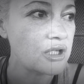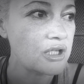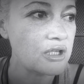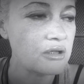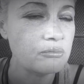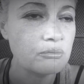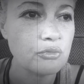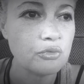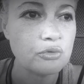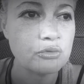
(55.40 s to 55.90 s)

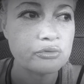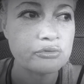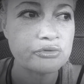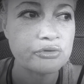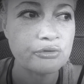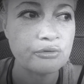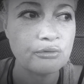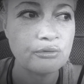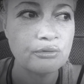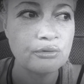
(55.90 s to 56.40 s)

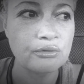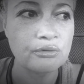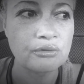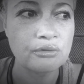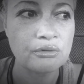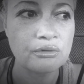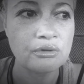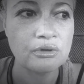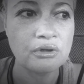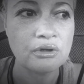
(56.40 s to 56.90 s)
immortal
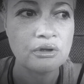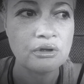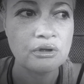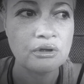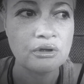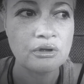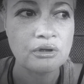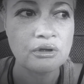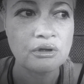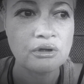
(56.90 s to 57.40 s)

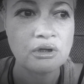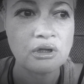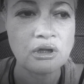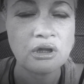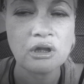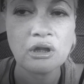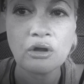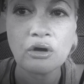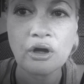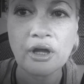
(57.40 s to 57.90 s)

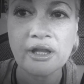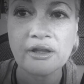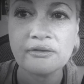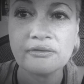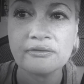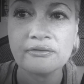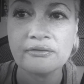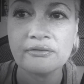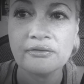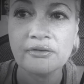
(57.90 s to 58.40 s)

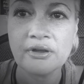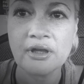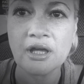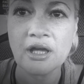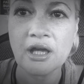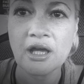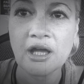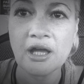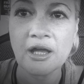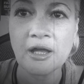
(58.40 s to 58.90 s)
life
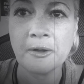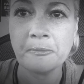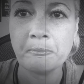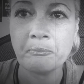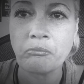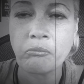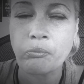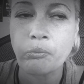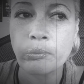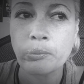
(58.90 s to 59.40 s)
um,
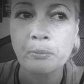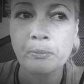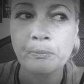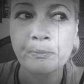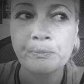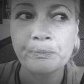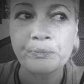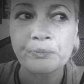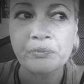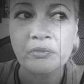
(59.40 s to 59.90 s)

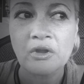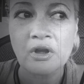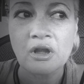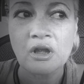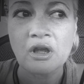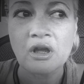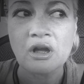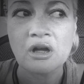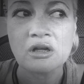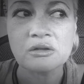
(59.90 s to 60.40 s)

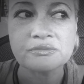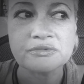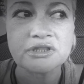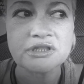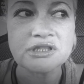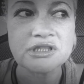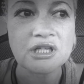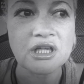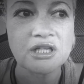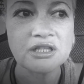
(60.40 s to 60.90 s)
I'm
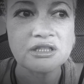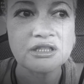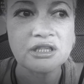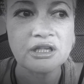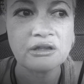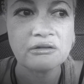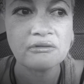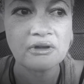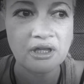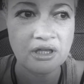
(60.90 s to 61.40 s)
just going
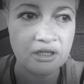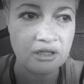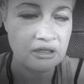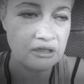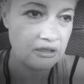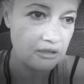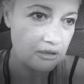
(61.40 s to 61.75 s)
to uh,